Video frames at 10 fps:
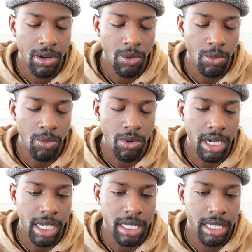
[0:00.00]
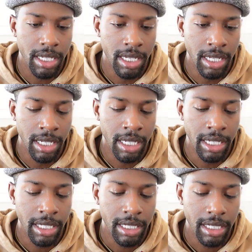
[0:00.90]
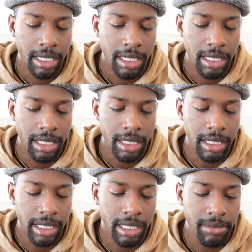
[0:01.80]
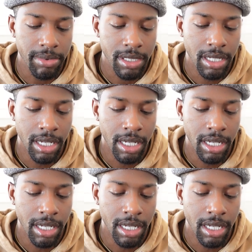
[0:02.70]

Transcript: what limbs?